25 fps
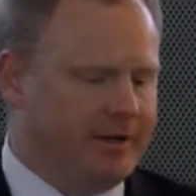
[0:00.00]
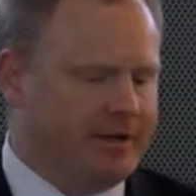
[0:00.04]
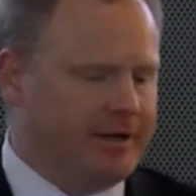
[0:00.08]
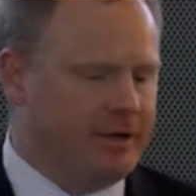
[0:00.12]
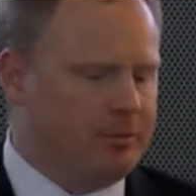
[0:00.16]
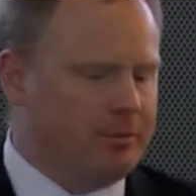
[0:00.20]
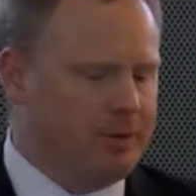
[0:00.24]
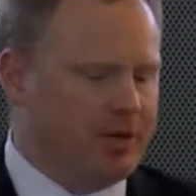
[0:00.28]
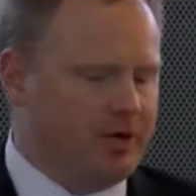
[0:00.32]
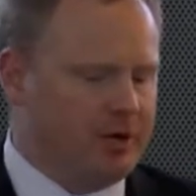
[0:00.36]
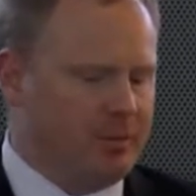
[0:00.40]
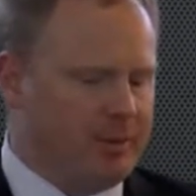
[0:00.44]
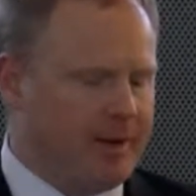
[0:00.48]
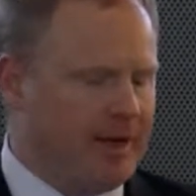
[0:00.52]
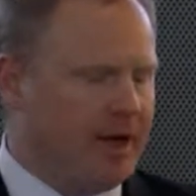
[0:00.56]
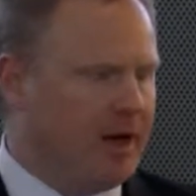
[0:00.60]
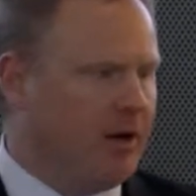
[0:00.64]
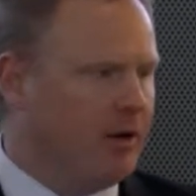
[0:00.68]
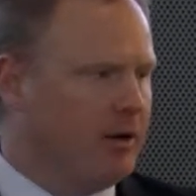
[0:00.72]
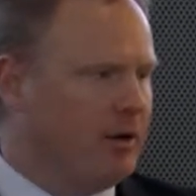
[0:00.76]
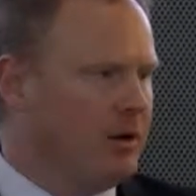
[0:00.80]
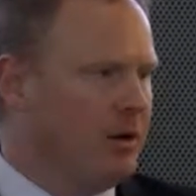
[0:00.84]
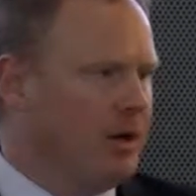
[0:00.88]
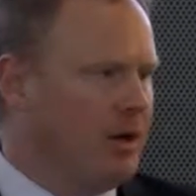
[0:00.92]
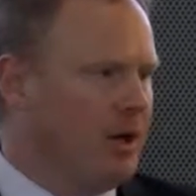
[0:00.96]
a little bit
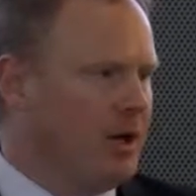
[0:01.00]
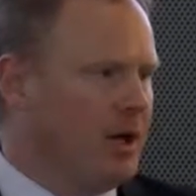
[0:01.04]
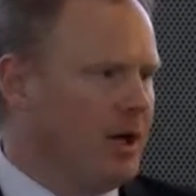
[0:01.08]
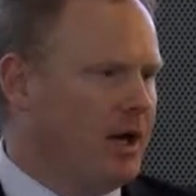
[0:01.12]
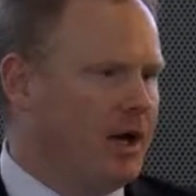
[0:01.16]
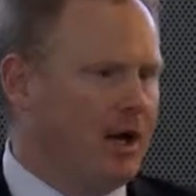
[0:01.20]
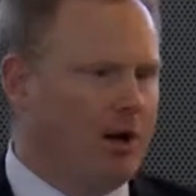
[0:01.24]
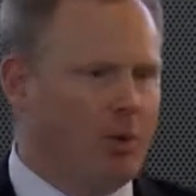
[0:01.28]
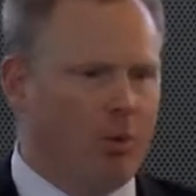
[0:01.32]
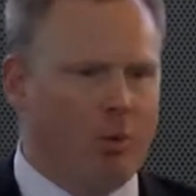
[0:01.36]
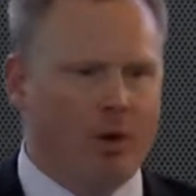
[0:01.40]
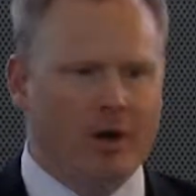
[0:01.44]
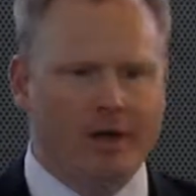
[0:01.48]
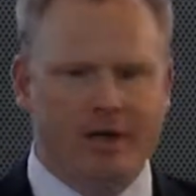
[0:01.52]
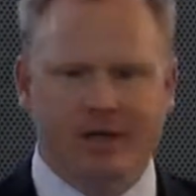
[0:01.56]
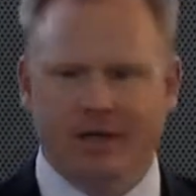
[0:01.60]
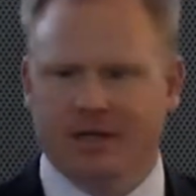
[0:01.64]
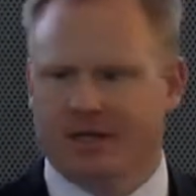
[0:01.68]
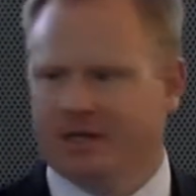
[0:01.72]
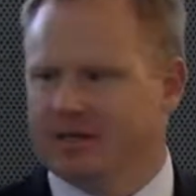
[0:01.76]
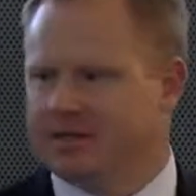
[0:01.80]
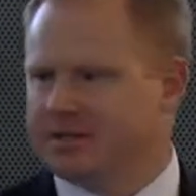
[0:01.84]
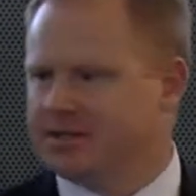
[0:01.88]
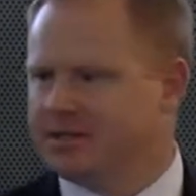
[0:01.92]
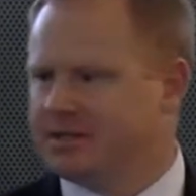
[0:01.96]
about what
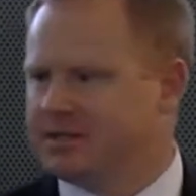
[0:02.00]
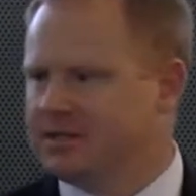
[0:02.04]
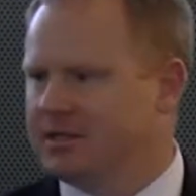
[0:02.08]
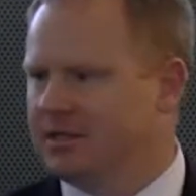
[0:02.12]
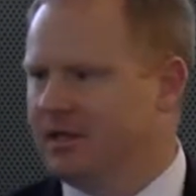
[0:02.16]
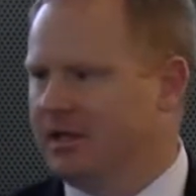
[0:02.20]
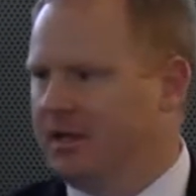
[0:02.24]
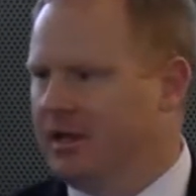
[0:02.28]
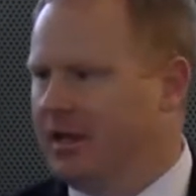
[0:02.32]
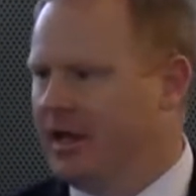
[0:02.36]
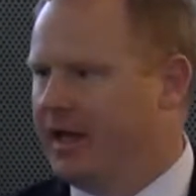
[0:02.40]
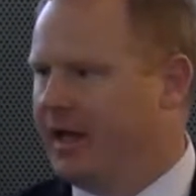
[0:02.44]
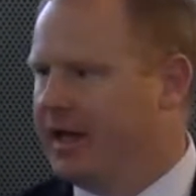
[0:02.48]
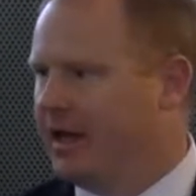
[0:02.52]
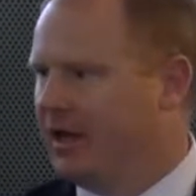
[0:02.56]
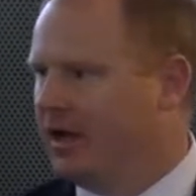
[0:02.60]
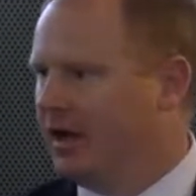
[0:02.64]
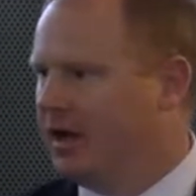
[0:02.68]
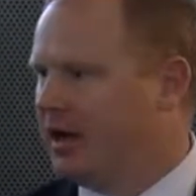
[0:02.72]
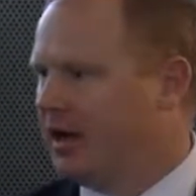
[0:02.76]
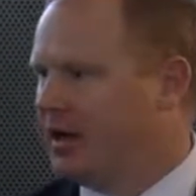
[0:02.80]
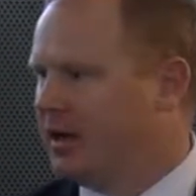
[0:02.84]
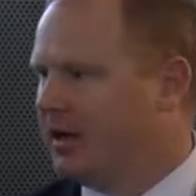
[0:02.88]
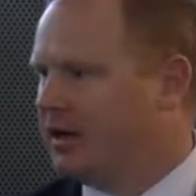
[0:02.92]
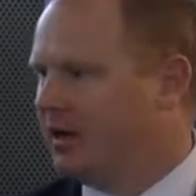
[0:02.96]
is
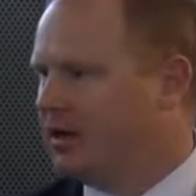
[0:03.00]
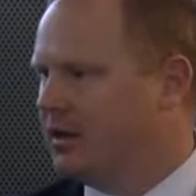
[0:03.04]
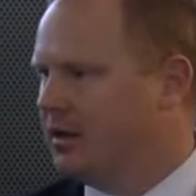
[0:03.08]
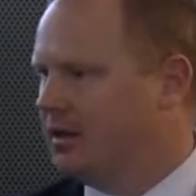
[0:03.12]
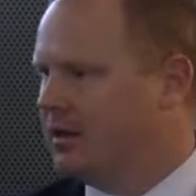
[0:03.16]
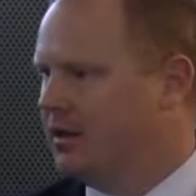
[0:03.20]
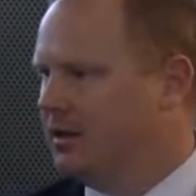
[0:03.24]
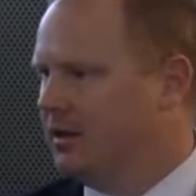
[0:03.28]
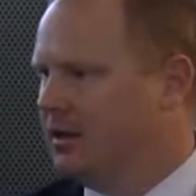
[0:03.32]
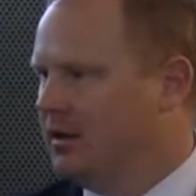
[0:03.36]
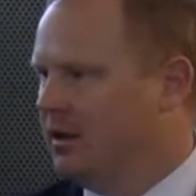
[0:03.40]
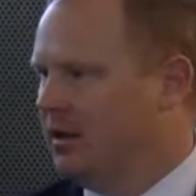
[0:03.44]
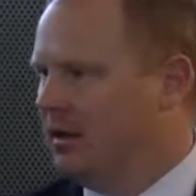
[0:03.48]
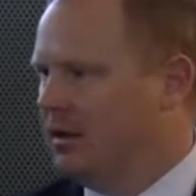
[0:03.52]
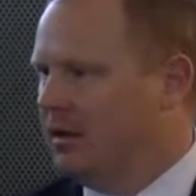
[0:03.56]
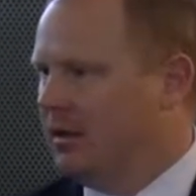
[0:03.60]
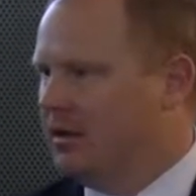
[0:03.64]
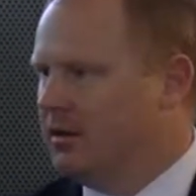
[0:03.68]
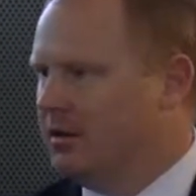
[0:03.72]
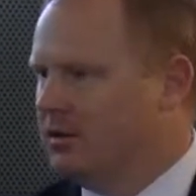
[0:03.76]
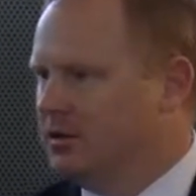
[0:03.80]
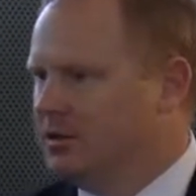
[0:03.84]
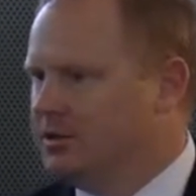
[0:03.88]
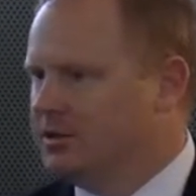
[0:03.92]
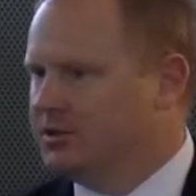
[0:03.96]
AI.
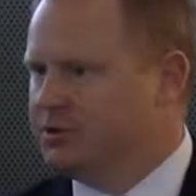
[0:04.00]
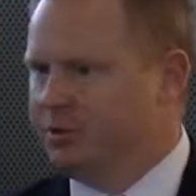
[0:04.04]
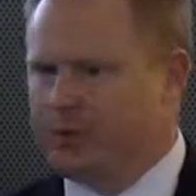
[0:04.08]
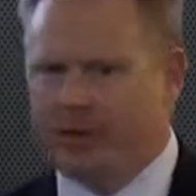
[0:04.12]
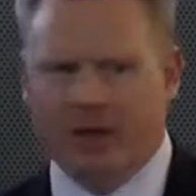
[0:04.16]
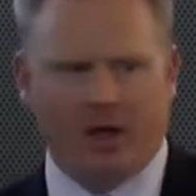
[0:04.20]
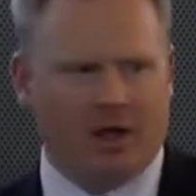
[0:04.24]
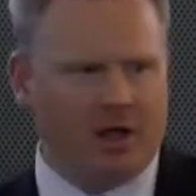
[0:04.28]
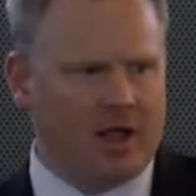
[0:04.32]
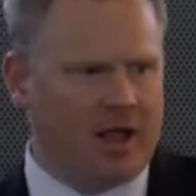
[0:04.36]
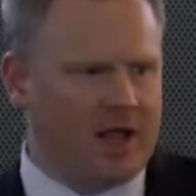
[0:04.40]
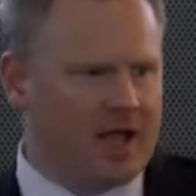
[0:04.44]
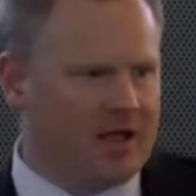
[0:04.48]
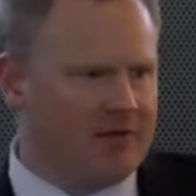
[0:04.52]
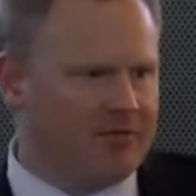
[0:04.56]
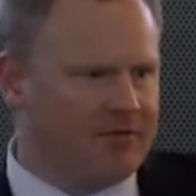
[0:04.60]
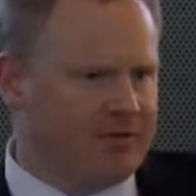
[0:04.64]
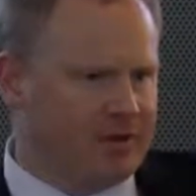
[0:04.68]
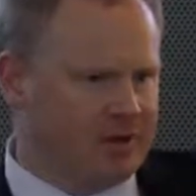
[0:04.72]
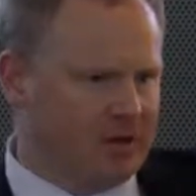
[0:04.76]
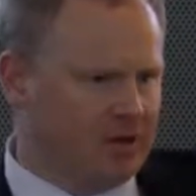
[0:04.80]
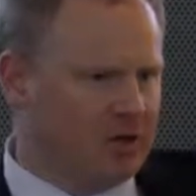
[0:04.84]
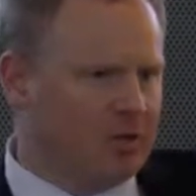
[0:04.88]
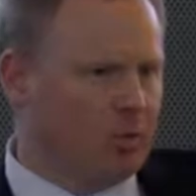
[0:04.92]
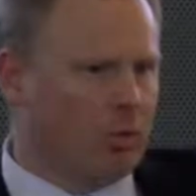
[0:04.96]
Do we all
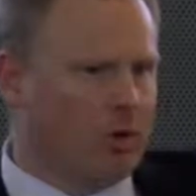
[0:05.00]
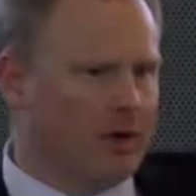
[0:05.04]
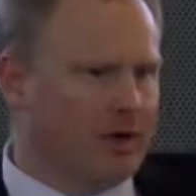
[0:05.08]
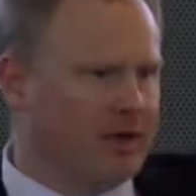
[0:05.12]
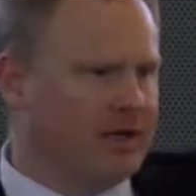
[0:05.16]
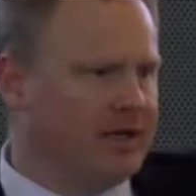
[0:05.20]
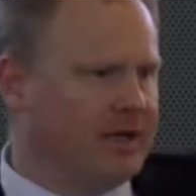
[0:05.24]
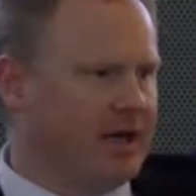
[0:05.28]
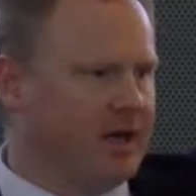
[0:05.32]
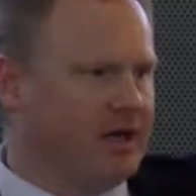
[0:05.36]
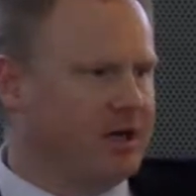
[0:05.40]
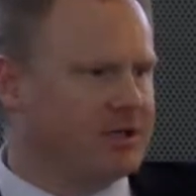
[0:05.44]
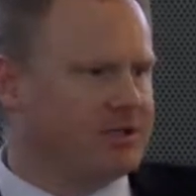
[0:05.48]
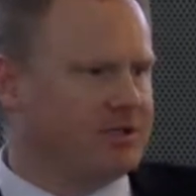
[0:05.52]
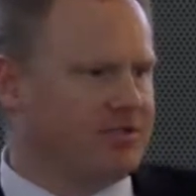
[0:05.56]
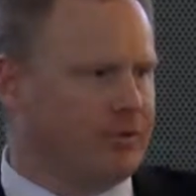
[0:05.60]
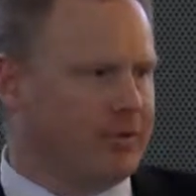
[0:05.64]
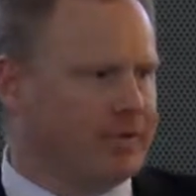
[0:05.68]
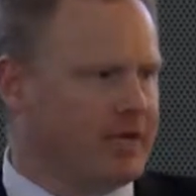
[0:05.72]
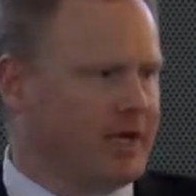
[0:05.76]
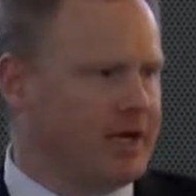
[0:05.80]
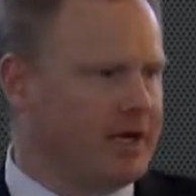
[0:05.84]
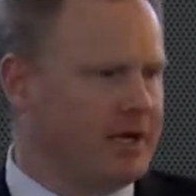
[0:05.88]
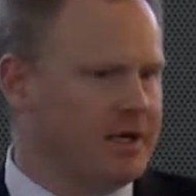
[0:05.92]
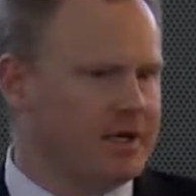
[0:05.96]
have a good working knowledge of
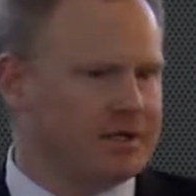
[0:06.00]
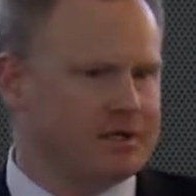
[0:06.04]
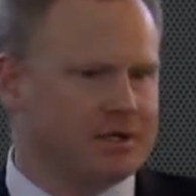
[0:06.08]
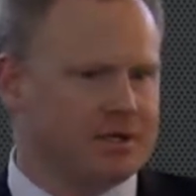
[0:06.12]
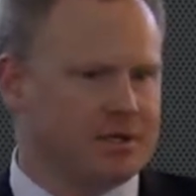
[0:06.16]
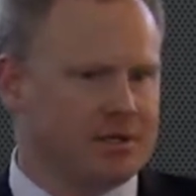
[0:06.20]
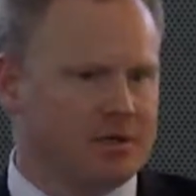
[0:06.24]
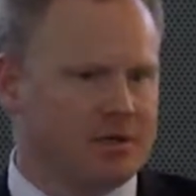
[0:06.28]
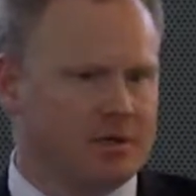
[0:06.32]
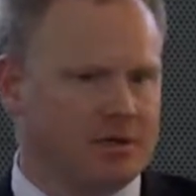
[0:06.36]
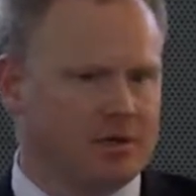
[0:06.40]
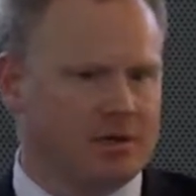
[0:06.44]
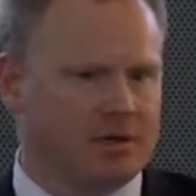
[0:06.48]
what that is?